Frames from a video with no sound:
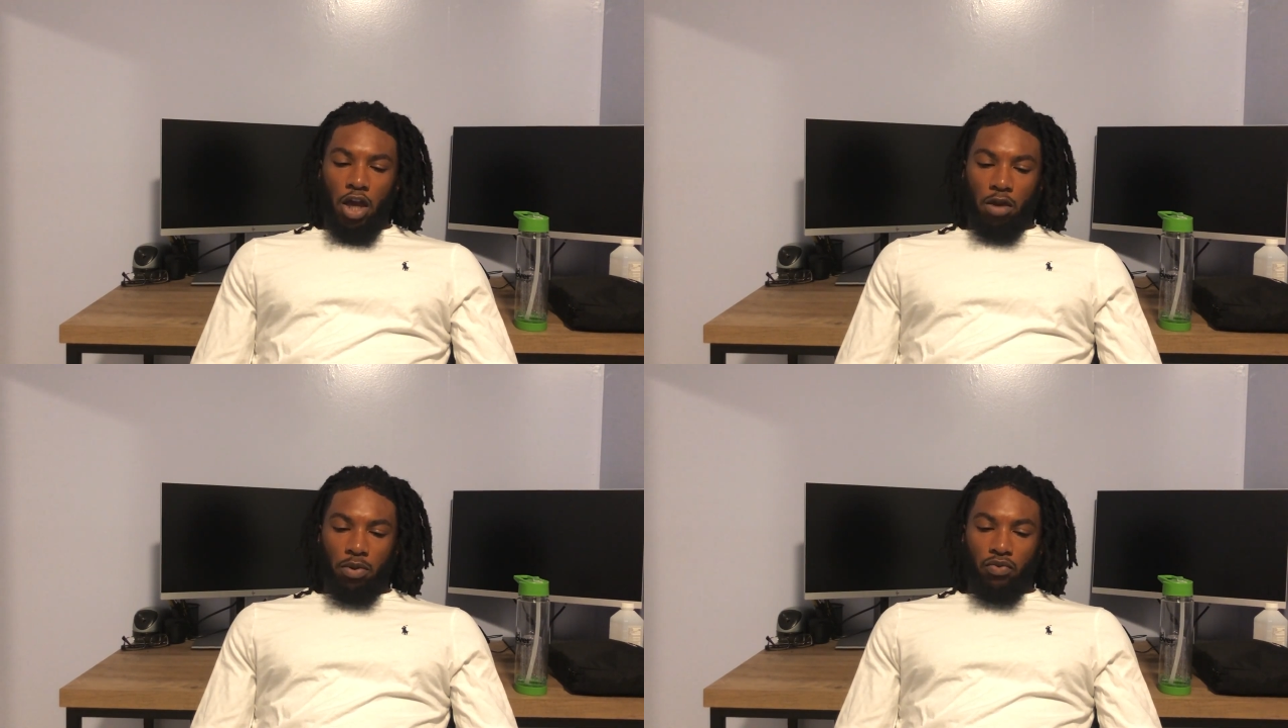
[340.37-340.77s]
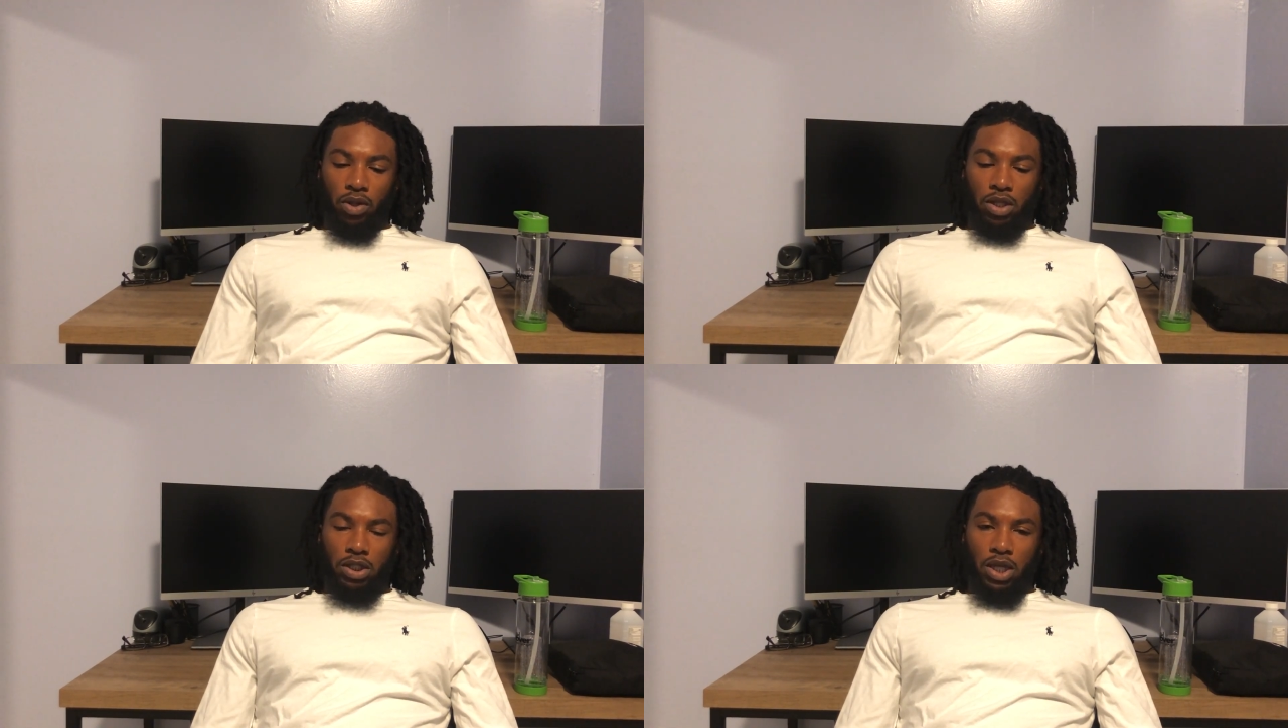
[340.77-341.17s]
It'd be
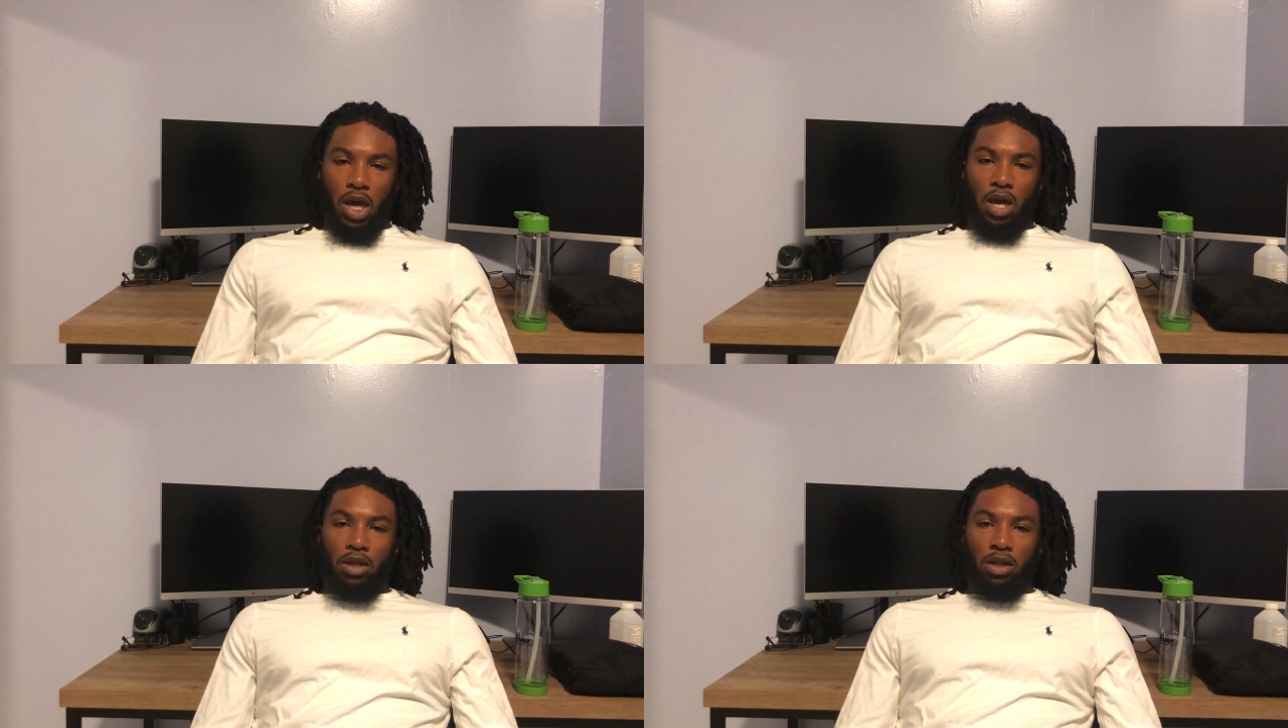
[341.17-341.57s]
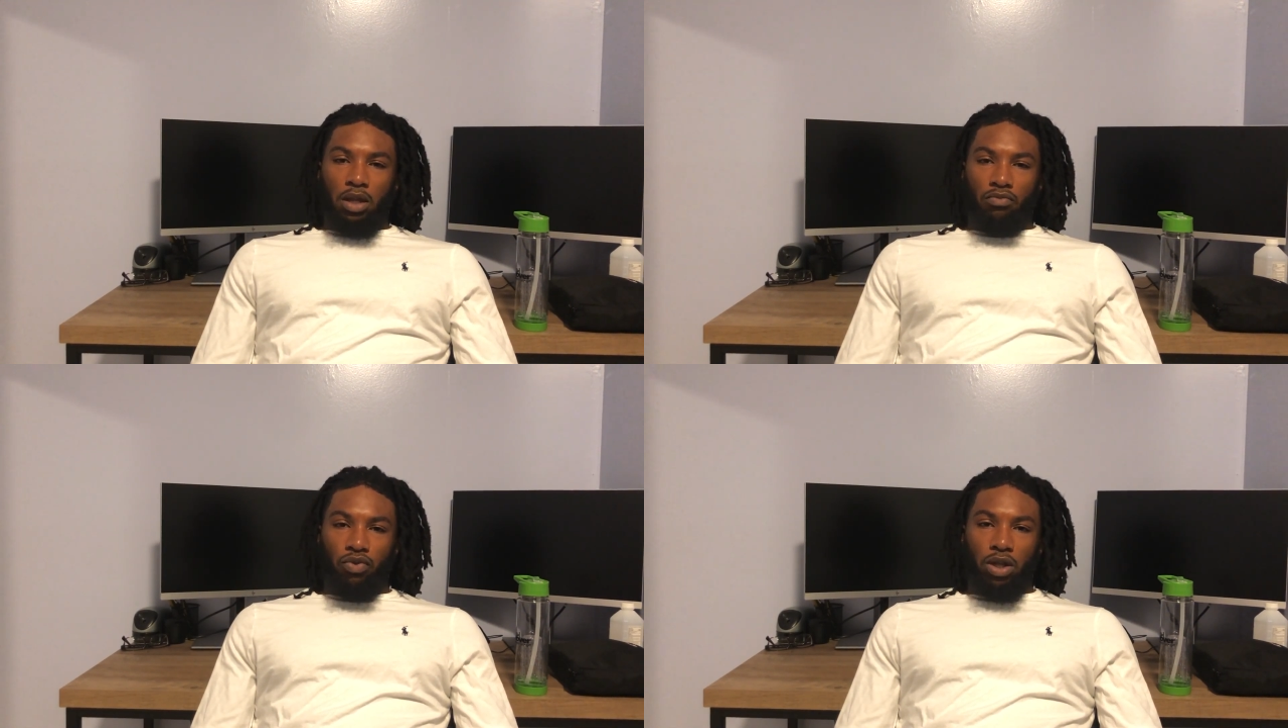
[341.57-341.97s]
really sad,
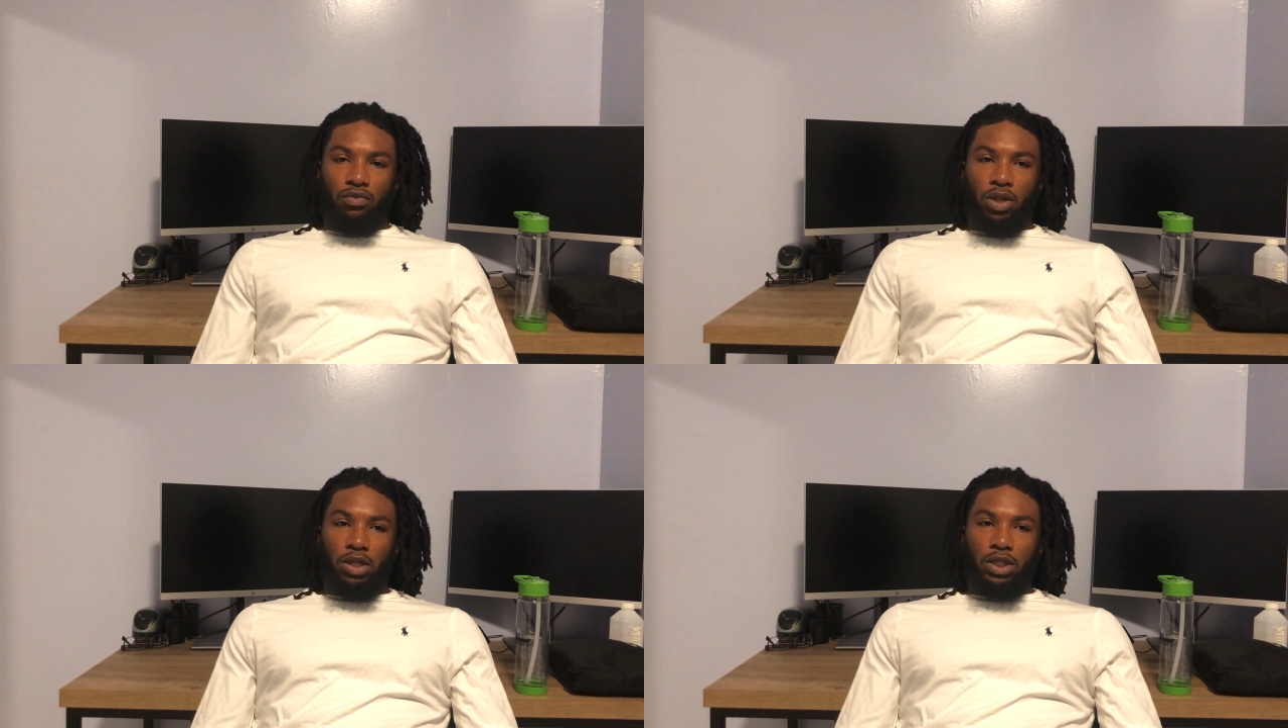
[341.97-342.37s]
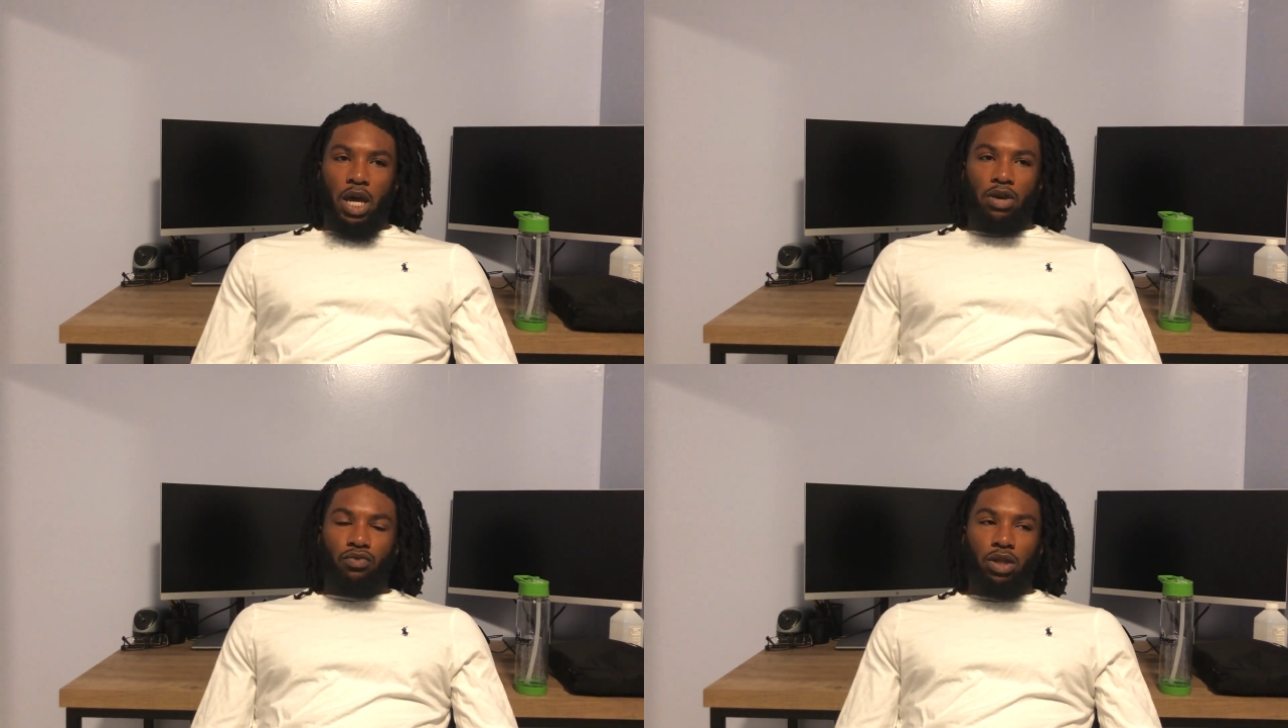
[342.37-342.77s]
really
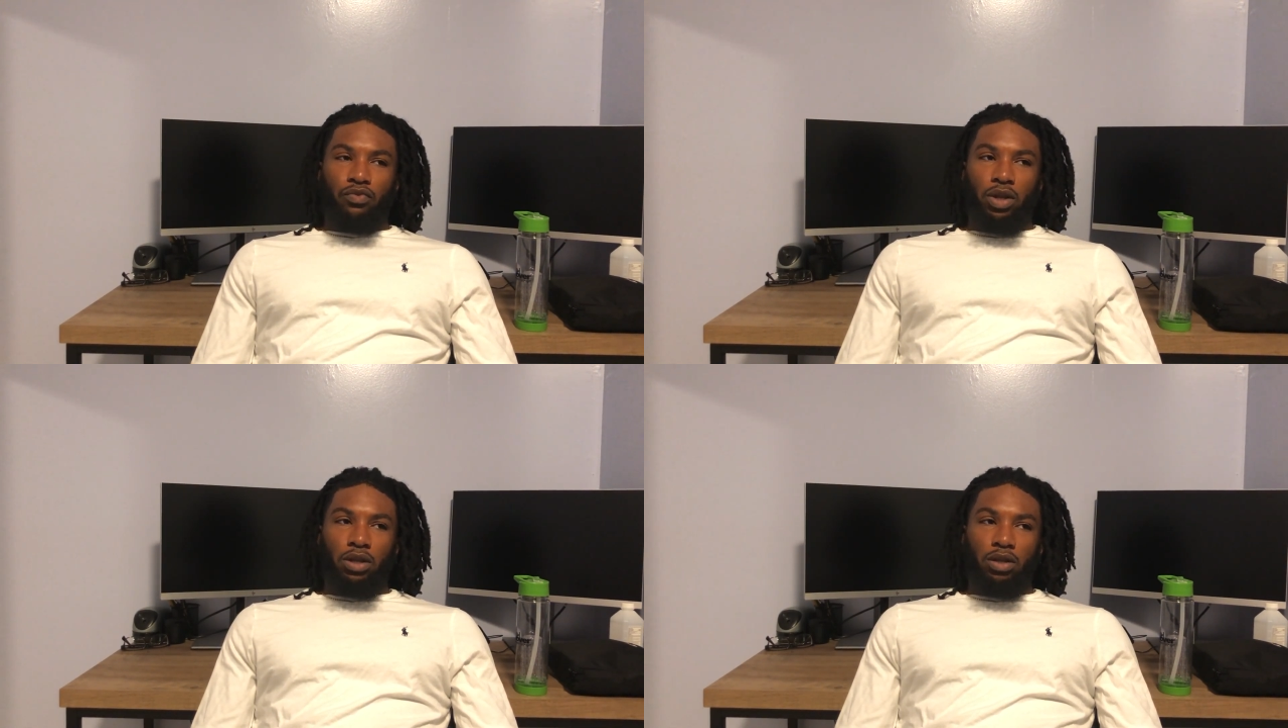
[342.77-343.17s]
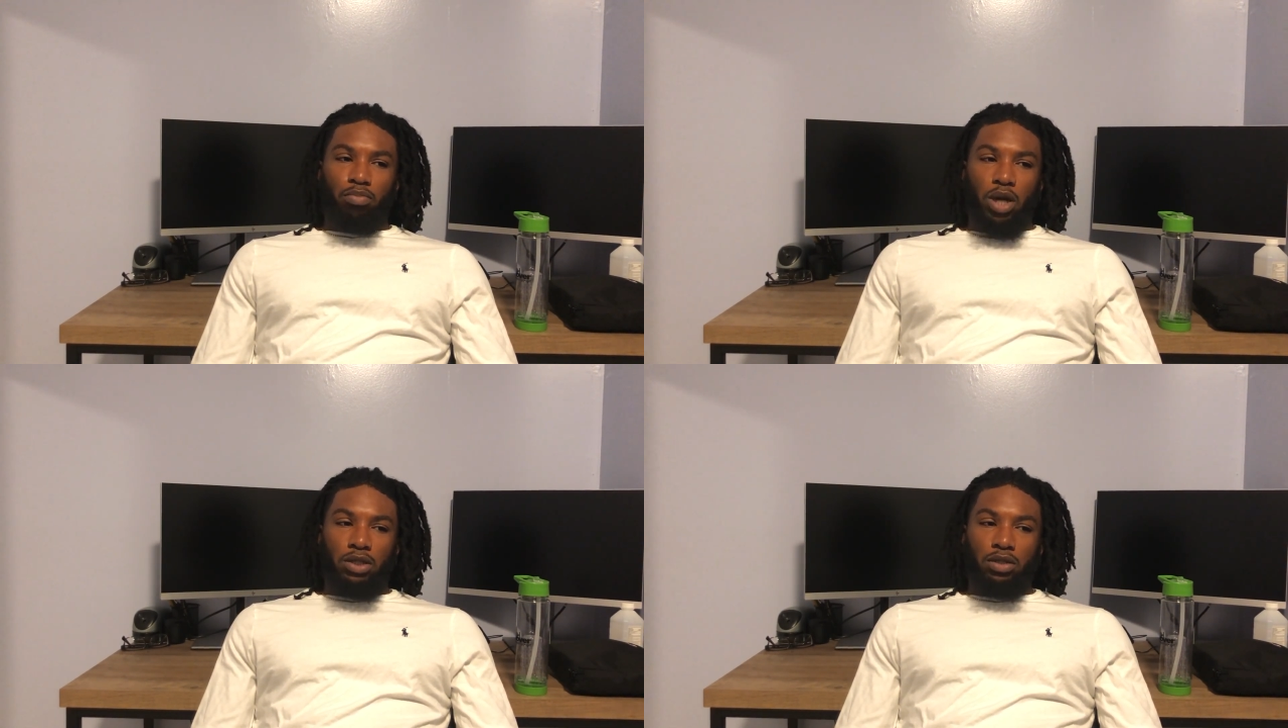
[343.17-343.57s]
sad, and really
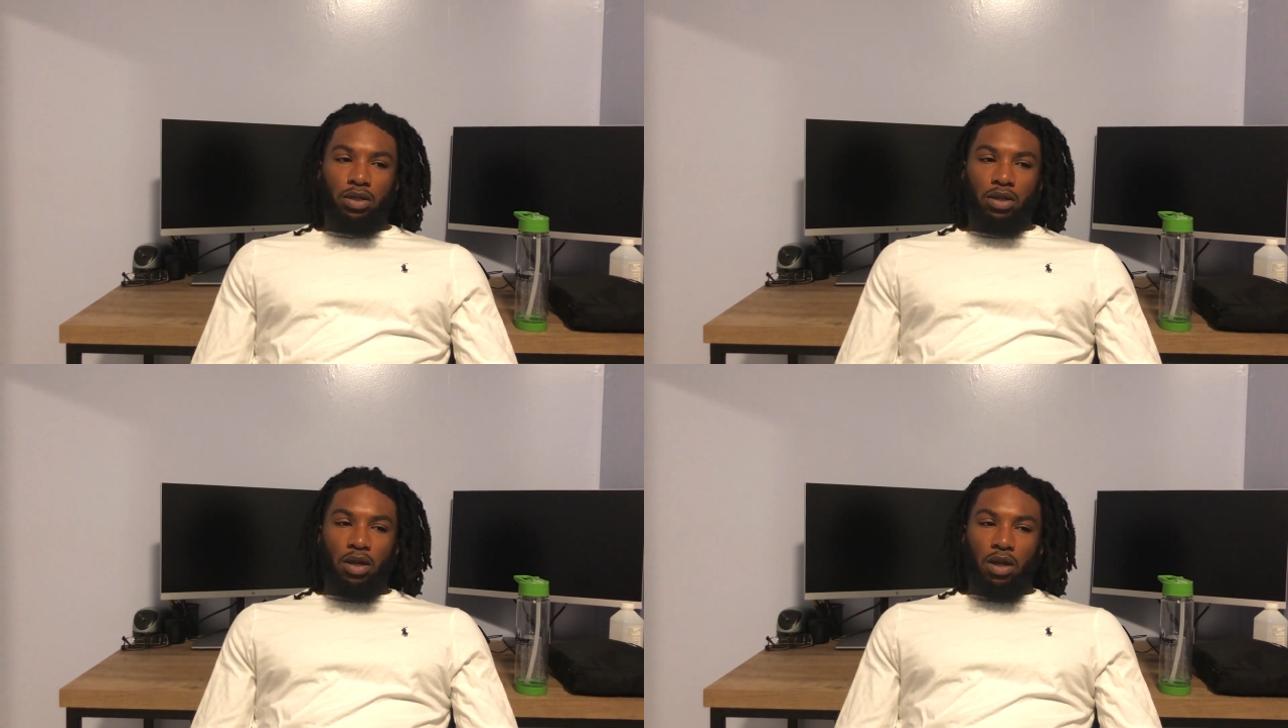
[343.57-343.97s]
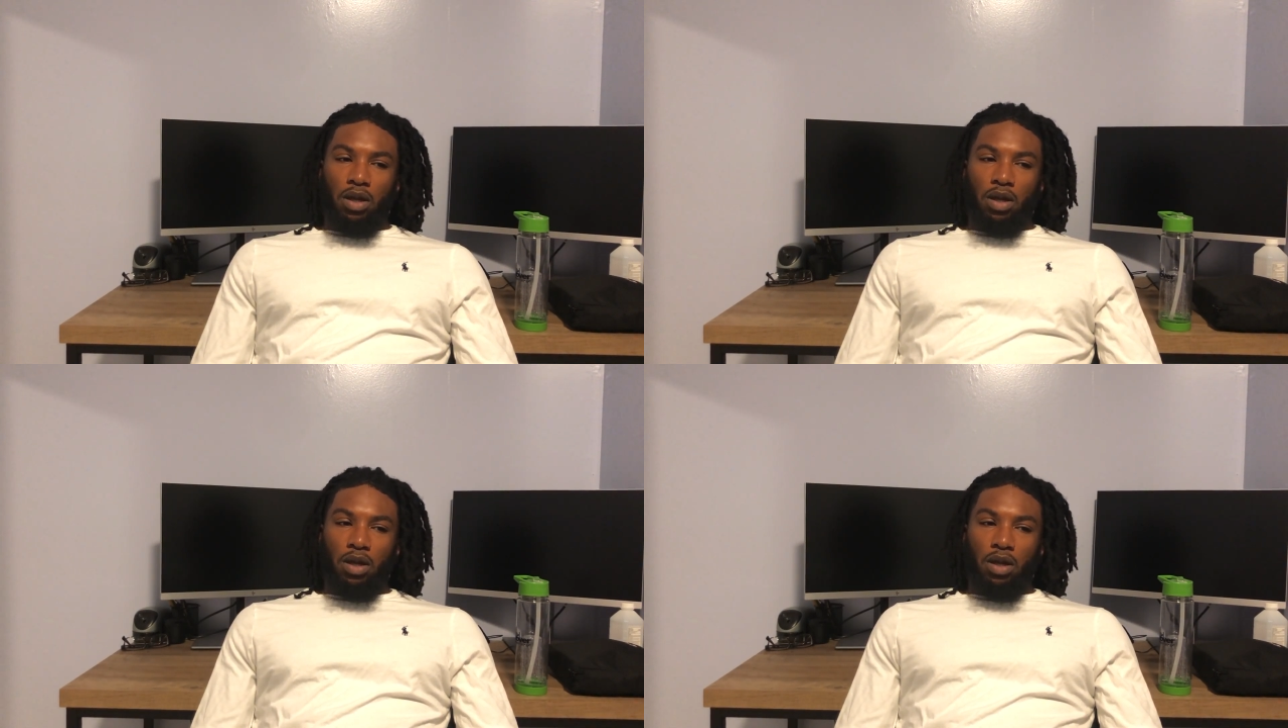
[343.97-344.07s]
depressing